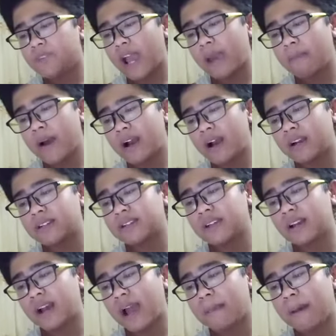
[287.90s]

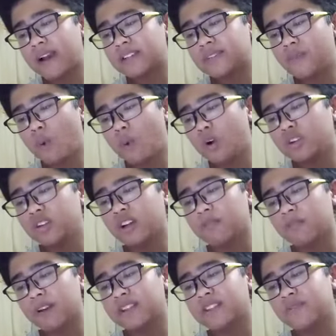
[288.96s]
Imaks 4,
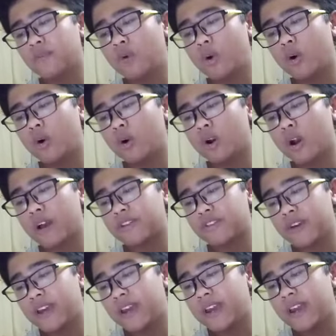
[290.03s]
Turkmens 4,
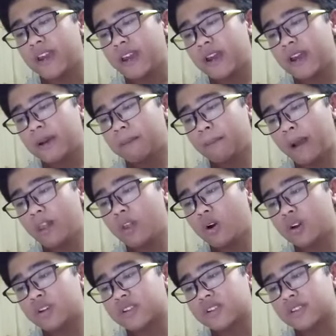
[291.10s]
3,
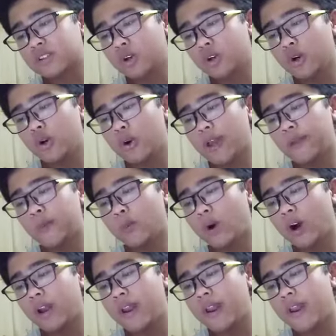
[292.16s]
Baloks 2, and
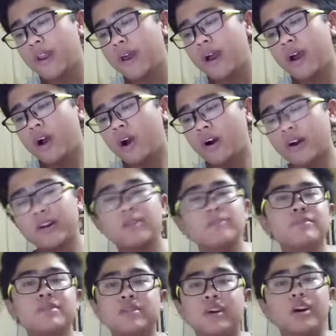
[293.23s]
1 are
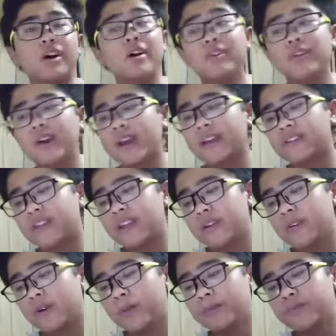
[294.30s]
just other
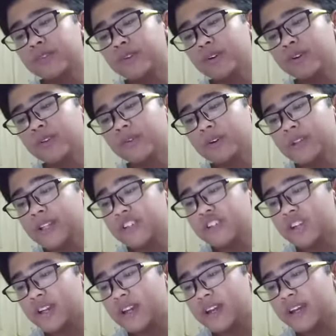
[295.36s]
ethnic groups. So the
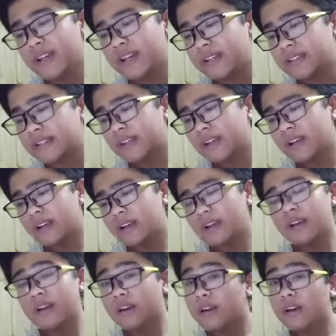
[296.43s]
religion is
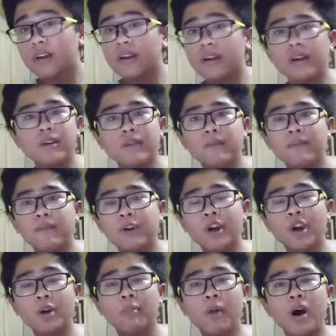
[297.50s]
they're
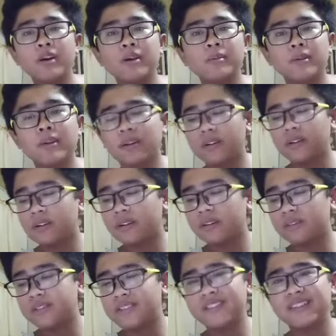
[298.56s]

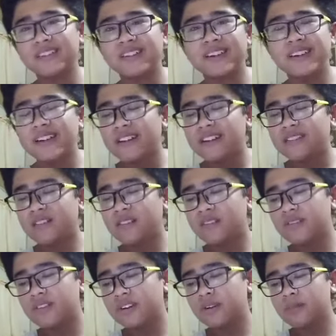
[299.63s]
homonymous. So
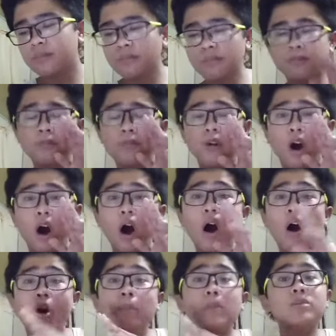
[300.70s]

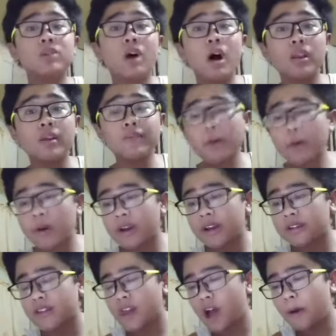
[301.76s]
almost all of them are
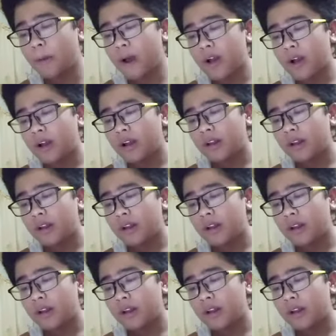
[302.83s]
Islam.